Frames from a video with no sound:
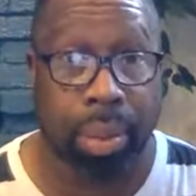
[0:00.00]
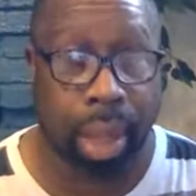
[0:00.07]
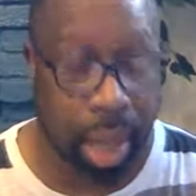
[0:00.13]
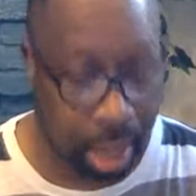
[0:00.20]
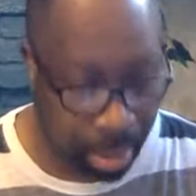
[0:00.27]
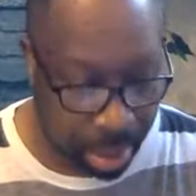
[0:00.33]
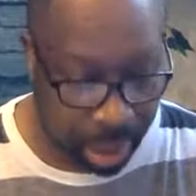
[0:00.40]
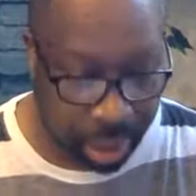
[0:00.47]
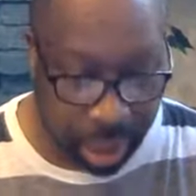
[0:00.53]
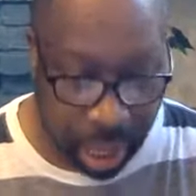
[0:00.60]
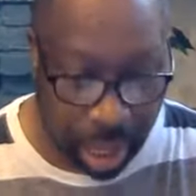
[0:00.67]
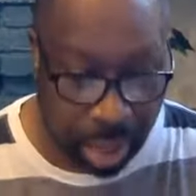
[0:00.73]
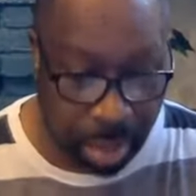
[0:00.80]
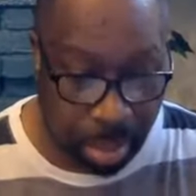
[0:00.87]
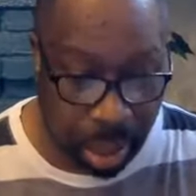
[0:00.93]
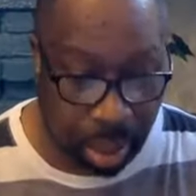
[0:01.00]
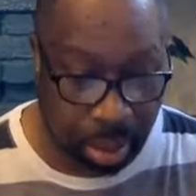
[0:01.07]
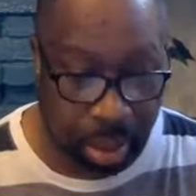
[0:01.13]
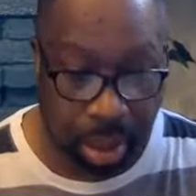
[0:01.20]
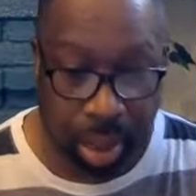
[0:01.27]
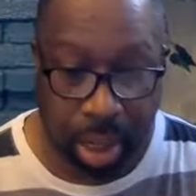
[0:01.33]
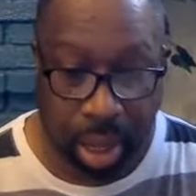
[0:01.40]
I'm excited about
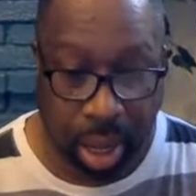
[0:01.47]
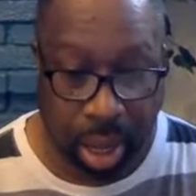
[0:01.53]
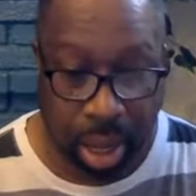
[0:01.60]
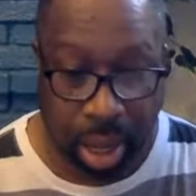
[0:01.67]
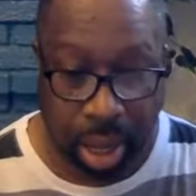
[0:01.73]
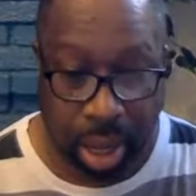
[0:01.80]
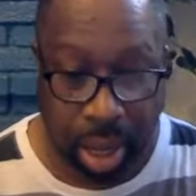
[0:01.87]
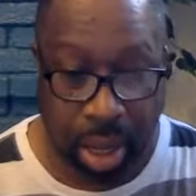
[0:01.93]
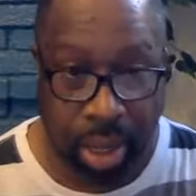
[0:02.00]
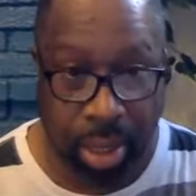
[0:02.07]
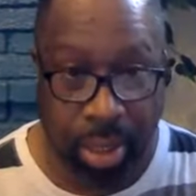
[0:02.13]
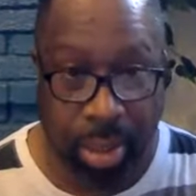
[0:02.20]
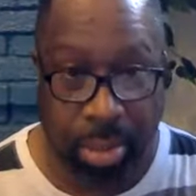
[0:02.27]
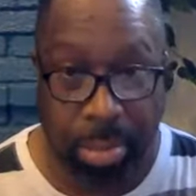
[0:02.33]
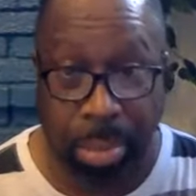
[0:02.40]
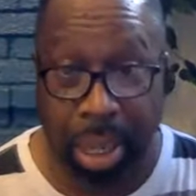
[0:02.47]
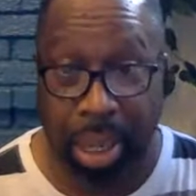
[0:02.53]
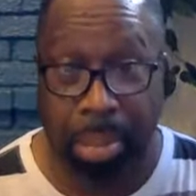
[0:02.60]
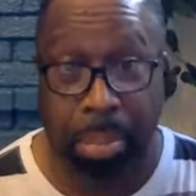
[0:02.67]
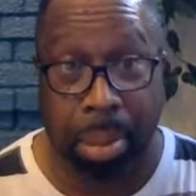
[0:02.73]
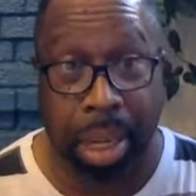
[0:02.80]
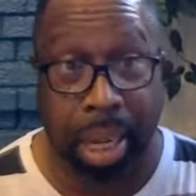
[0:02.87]
uh,
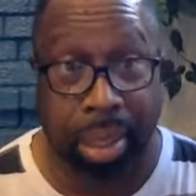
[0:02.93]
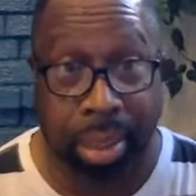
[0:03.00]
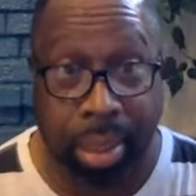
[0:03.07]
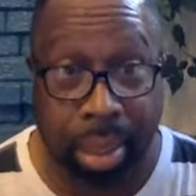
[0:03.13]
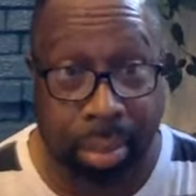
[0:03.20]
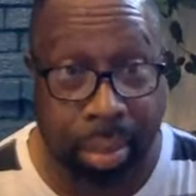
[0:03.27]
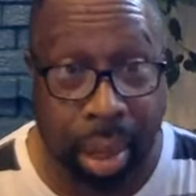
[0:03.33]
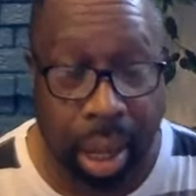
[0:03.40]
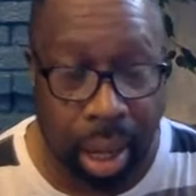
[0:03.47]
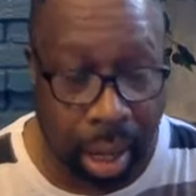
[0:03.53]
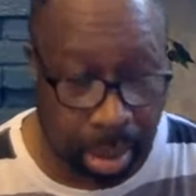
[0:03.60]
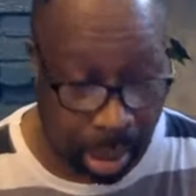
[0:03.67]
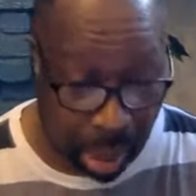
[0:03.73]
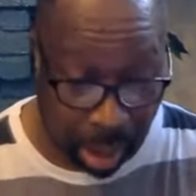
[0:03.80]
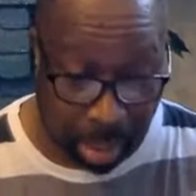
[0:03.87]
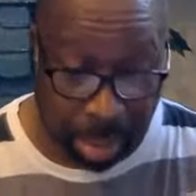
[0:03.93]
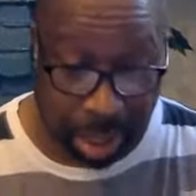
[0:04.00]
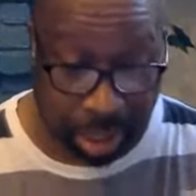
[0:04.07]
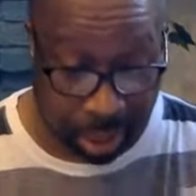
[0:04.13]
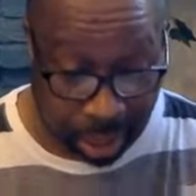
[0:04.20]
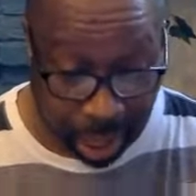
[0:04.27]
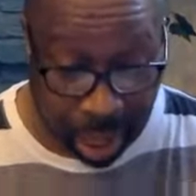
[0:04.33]
being blessed of God. I'm, I'm,
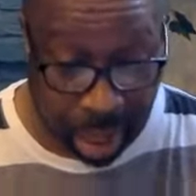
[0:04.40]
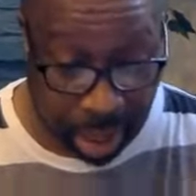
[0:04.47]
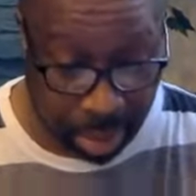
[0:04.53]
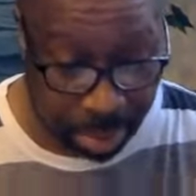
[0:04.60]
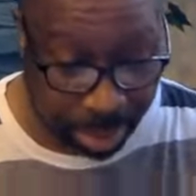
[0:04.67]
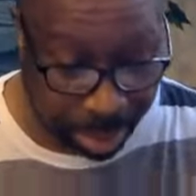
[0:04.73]
excited.